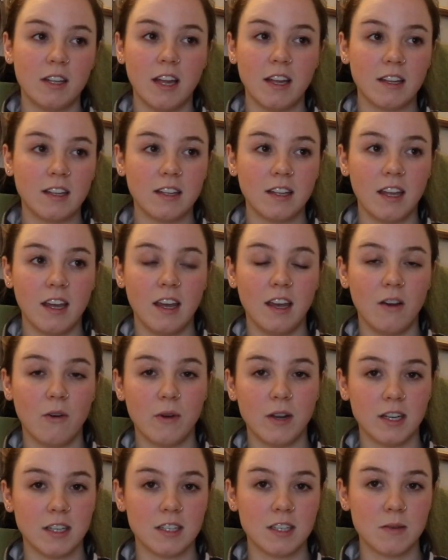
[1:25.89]
likely
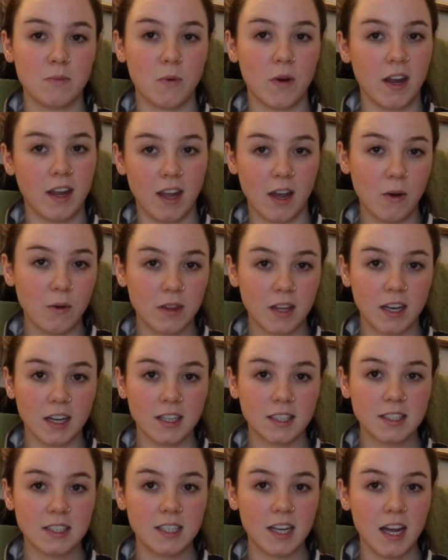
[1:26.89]
going to break out the
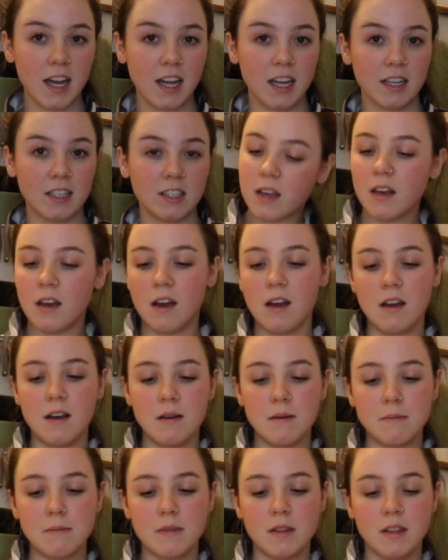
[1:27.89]
next day.
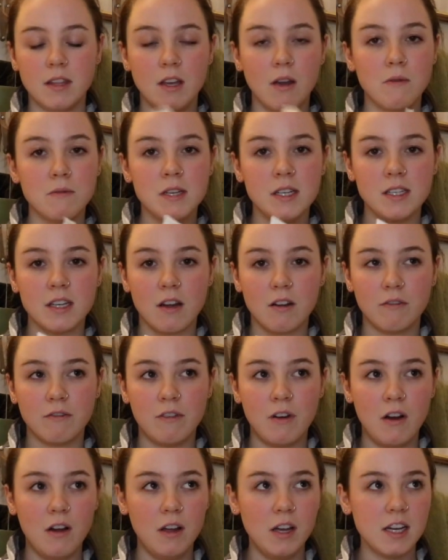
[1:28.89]
The only
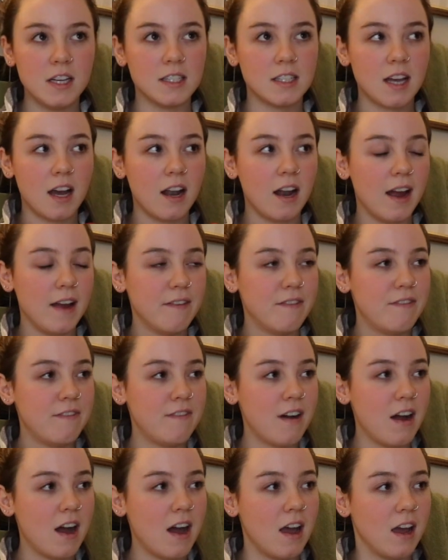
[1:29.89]
downfall is that I
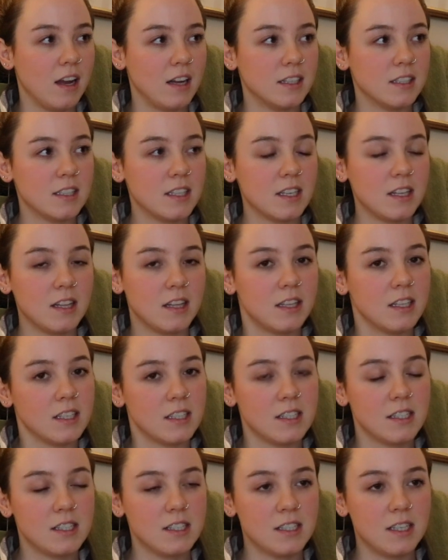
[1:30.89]
find
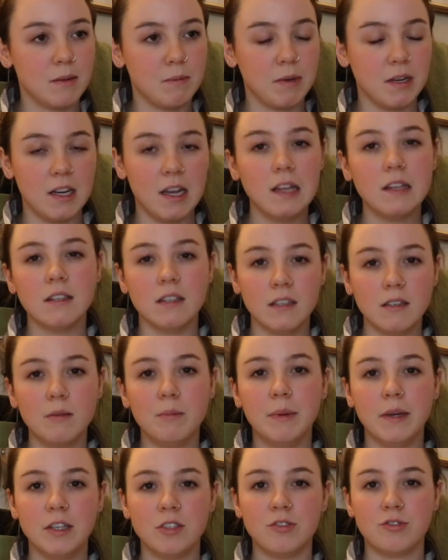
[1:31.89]
this to be a little
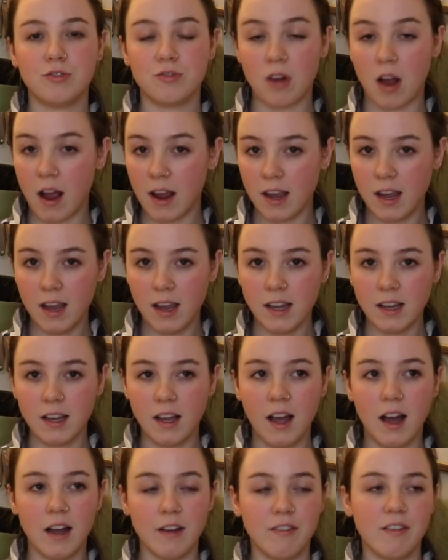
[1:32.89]
bit drying.
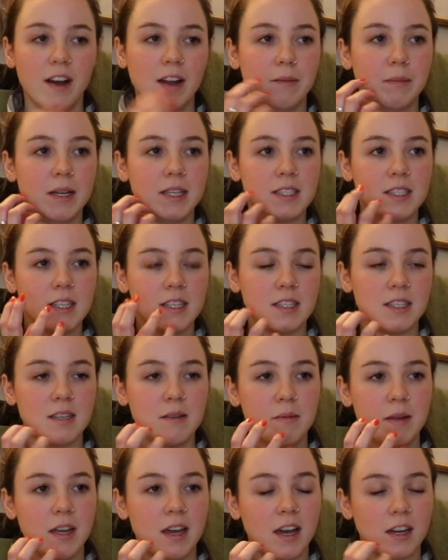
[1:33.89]
I find my skin
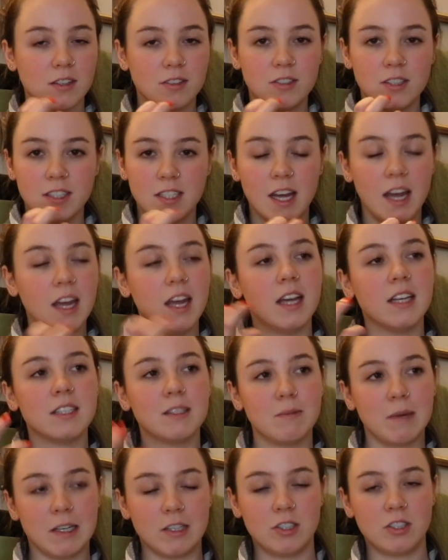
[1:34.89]
to be extra tight,
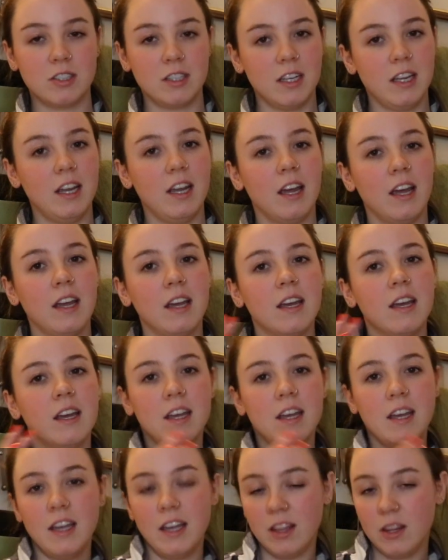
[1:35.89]
especially
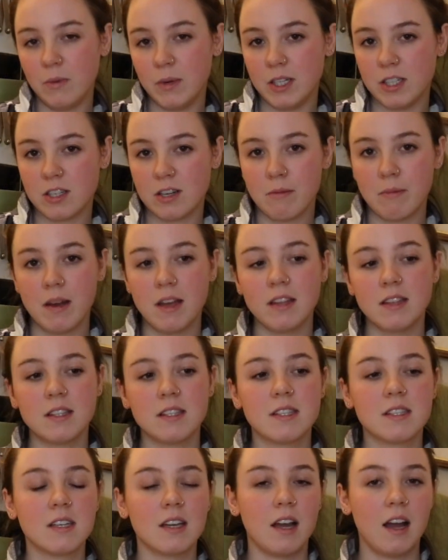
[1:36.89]
in the winter
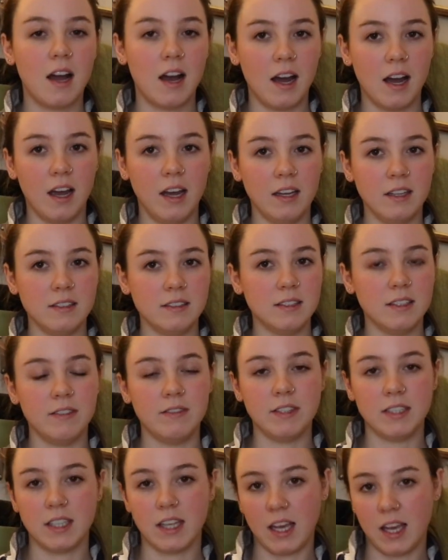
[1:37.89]
months. I
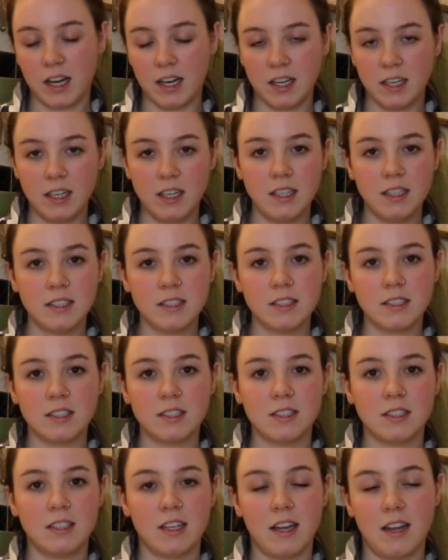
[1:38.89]
live in Canada
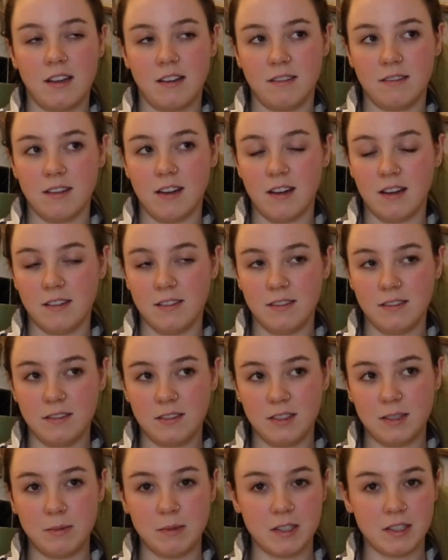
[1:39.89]
and
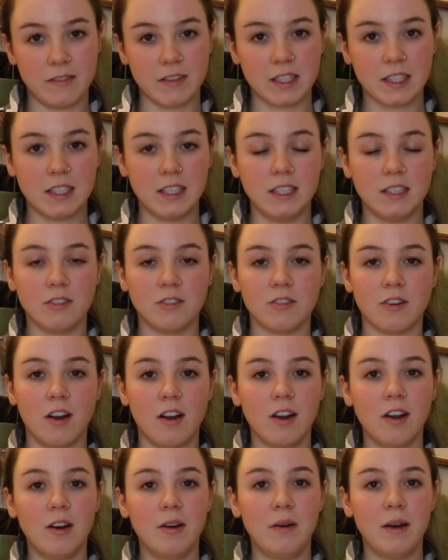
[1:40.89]
specifically in
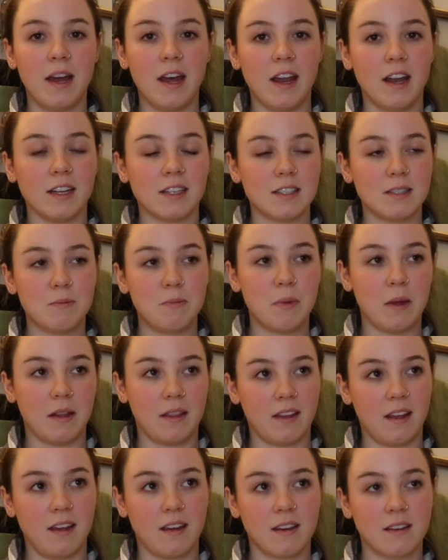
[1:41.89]
Toronto, and it's
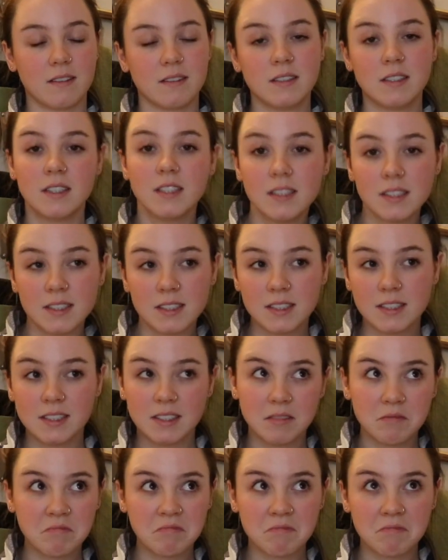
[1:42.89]
been like
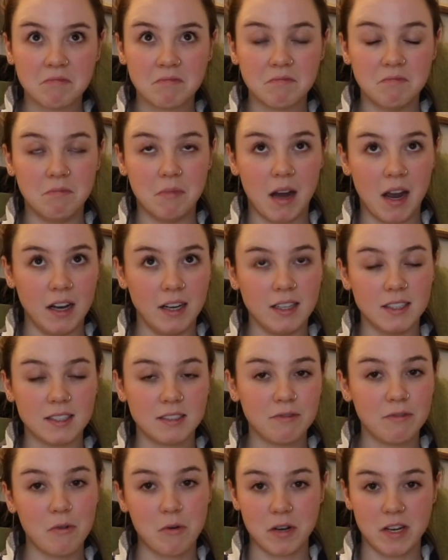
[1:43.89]

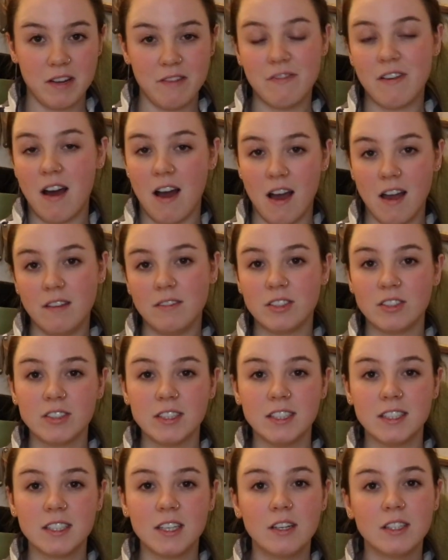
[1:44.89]
minus 45
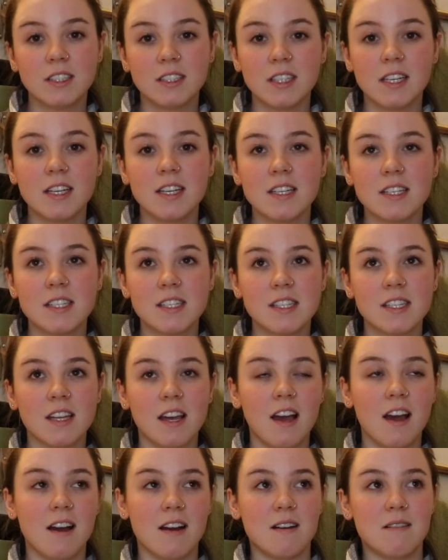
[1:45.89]
degrees Celsius
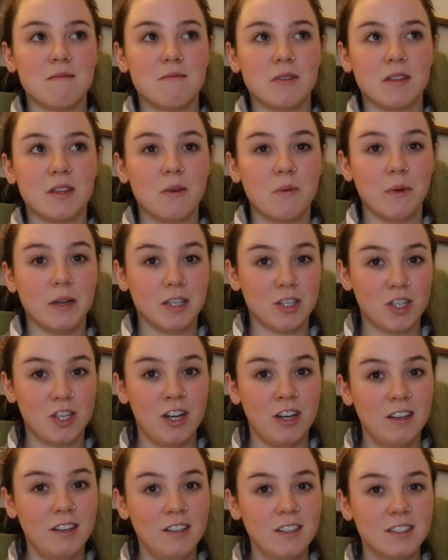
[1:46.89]
with the wind
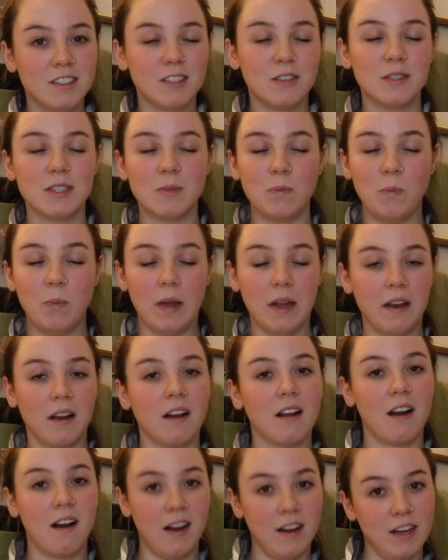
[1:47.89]
chill, so it's been
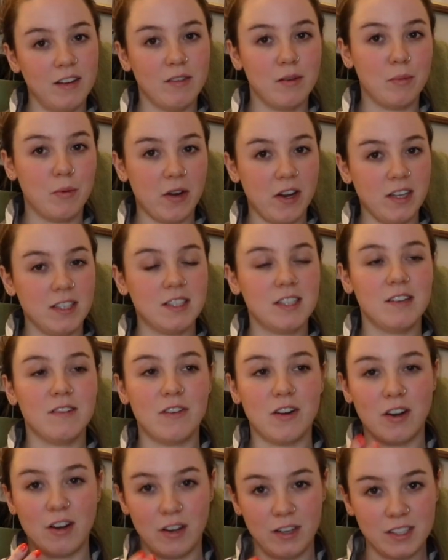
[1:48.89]
kind of abrasive
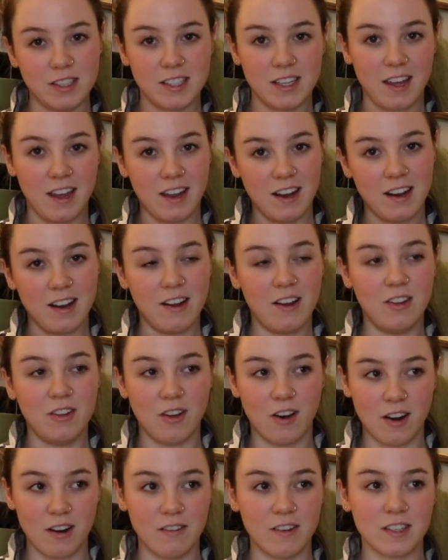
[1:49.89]
on our skin. A
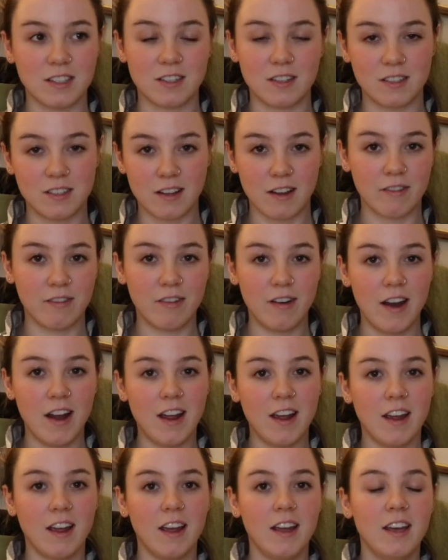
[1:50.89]
lot of us are
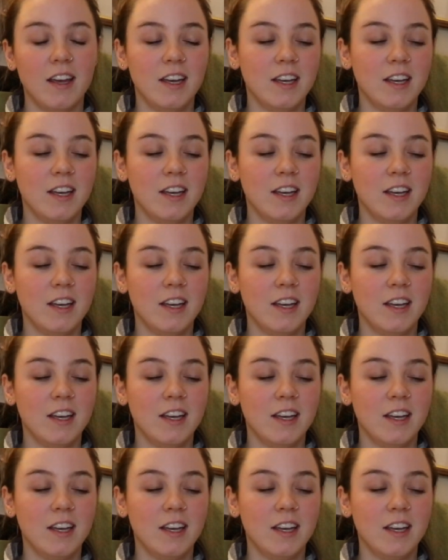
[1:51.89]
suffering.